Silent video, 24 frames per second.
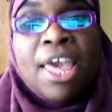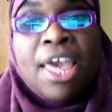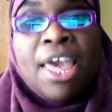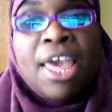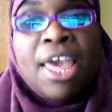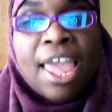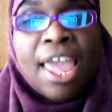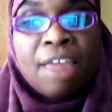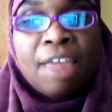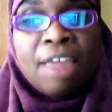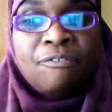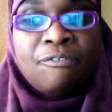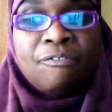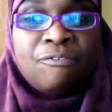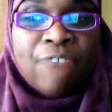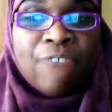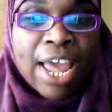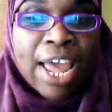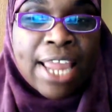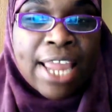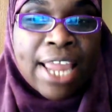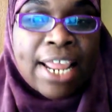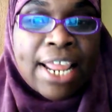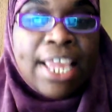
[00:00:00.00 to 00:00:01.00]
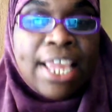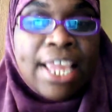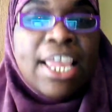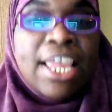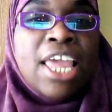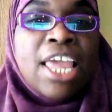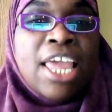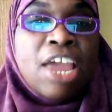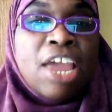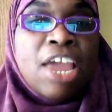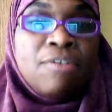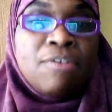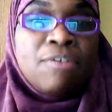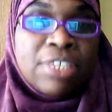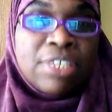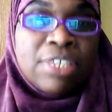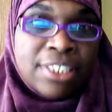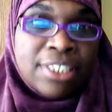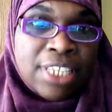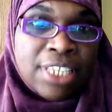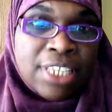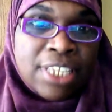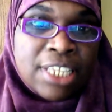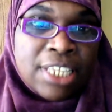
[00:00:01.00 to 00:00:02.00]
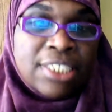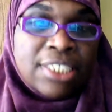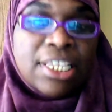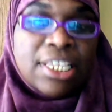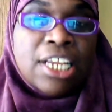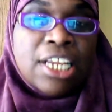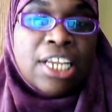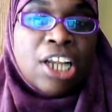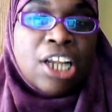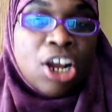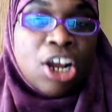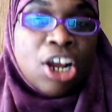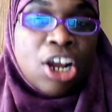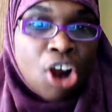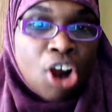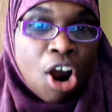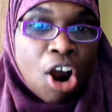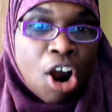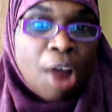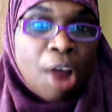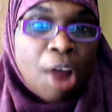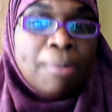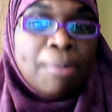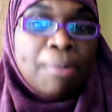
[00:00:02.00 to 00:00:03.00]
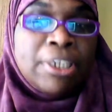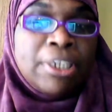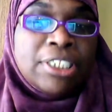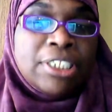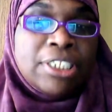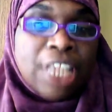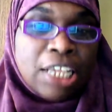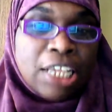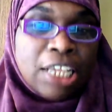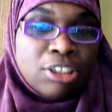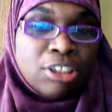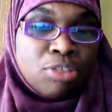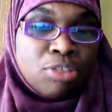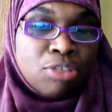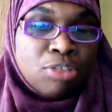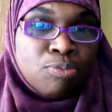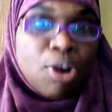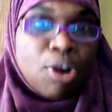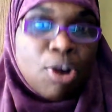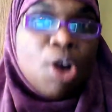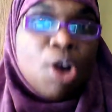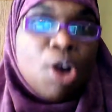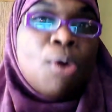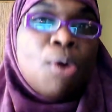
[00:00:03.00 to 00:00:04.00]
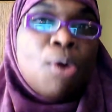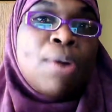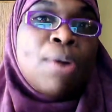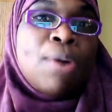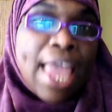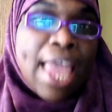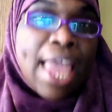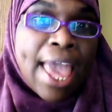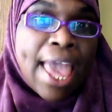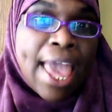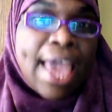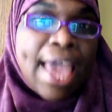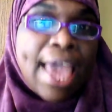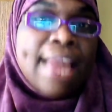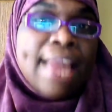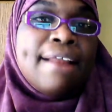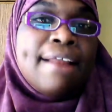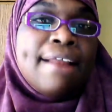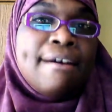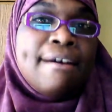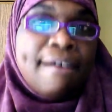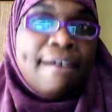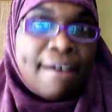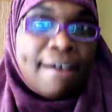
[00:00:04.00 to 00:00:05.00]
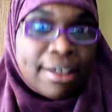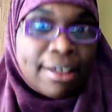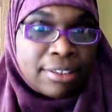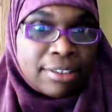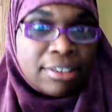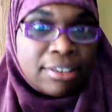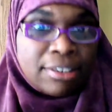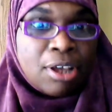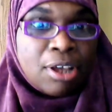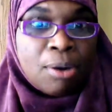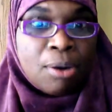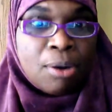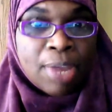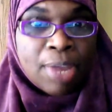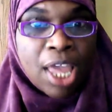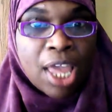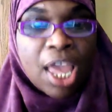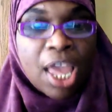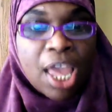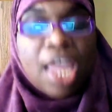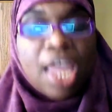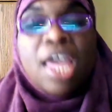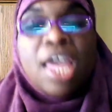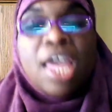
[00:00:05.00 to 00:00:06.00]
and fighting and resisting the garbage that's thrown at us. Okay,